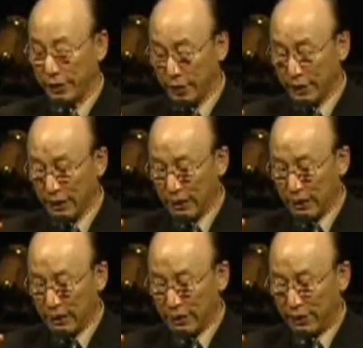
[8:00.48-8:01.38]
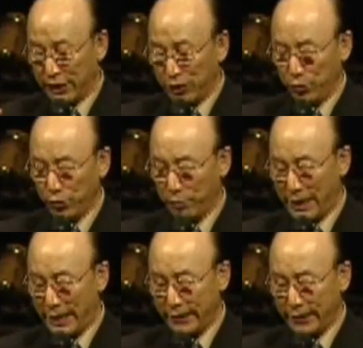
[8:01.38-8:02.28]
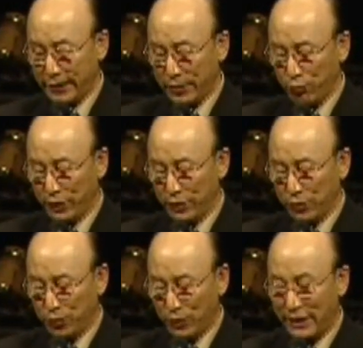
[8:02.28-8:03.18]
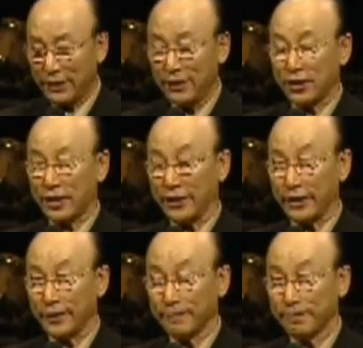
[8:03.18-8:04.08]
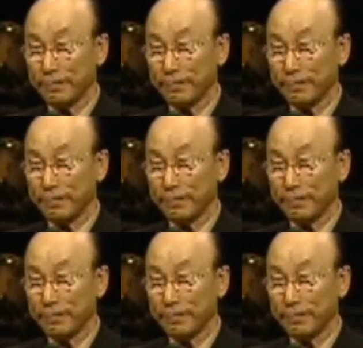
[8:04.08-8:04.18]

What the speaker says: a renewed mind, with new understanding.